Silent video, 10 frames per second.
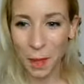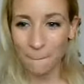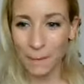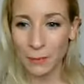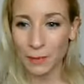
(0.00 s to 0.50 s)

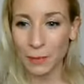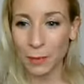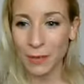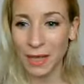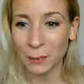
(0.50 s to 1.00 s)
May we all
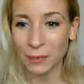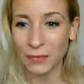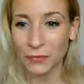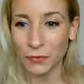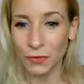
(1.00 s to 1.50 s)
be happy
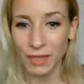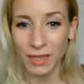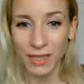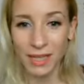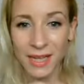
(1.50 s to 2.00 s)
and free.
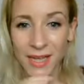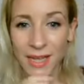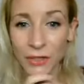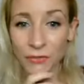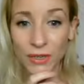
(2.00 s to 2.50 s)

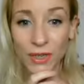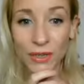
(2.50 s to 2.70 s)
Catherine,